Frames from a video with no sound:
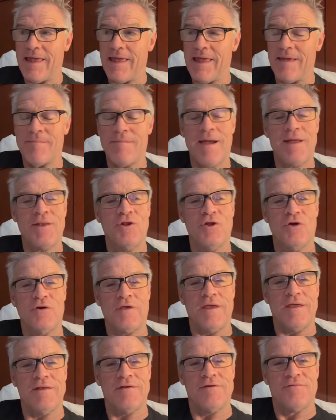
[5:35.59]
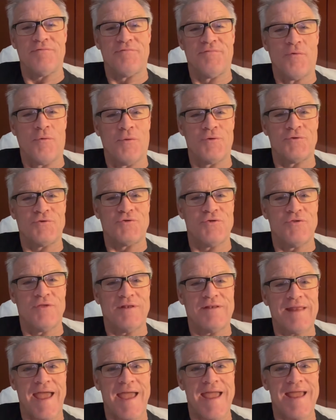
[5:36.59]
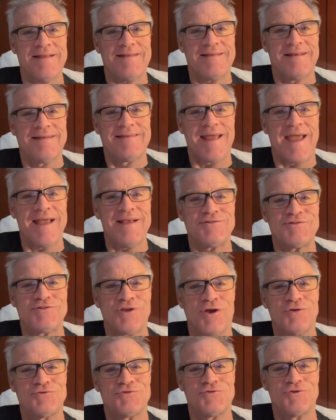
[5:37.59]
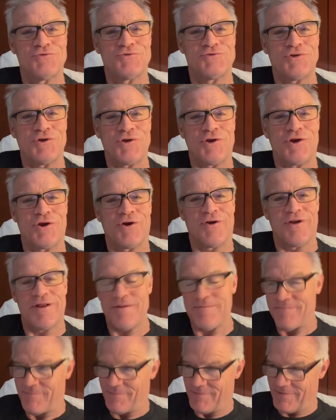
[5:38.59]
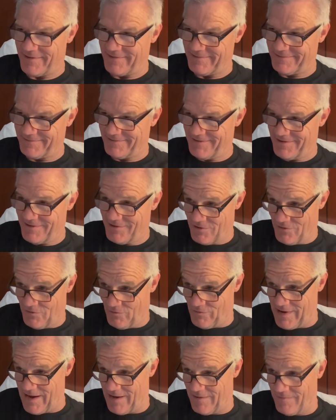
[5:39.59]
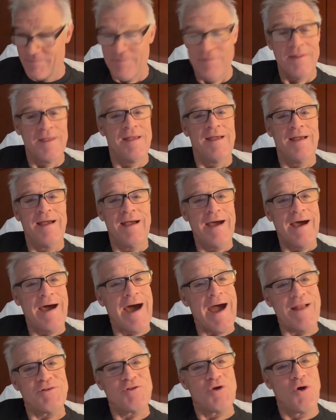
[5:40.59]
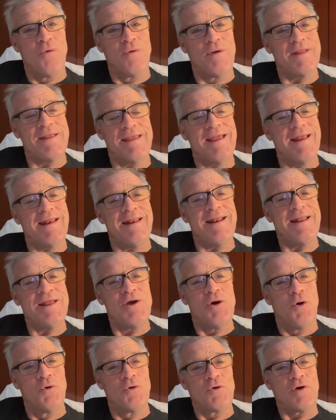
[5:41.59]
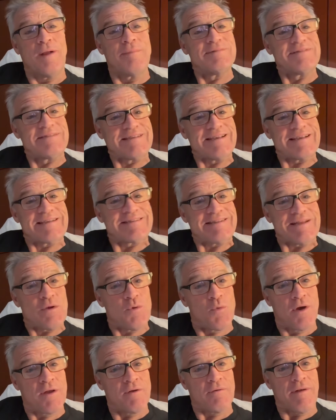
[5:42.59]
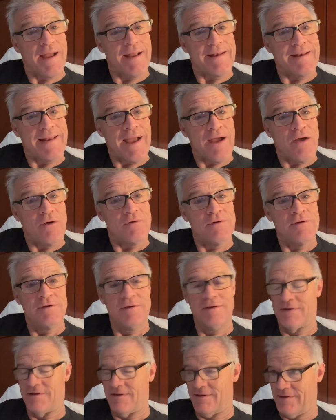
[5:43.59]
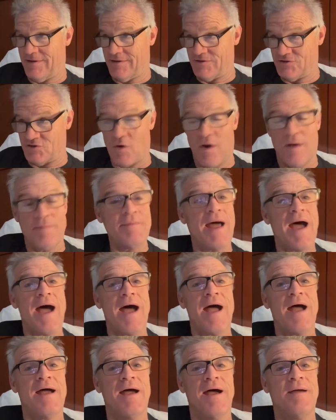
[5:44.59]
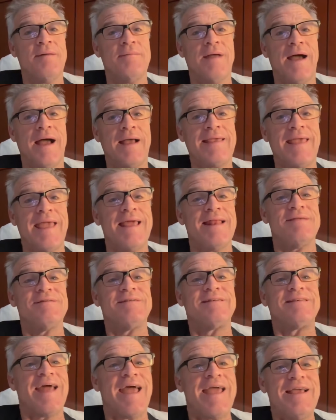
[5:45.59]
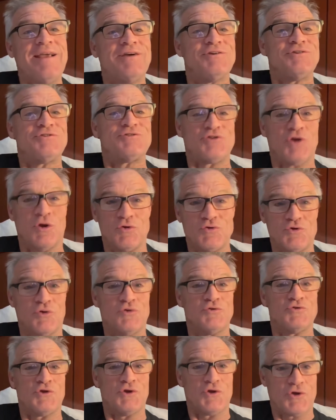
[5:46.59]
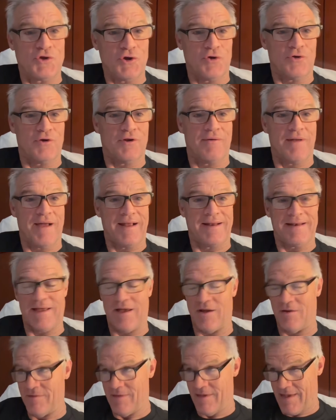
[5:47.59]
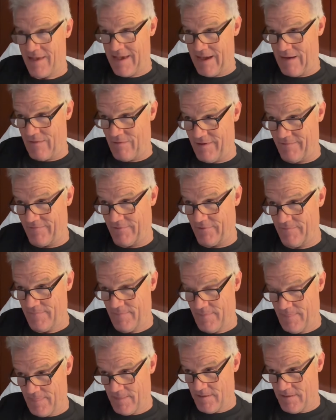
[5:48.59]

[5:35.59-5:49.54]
Am I looking forward to the day to take Social Security? Well, I don't want to get any older. I'm 61 right now. So I can't even take Social Security right now. However,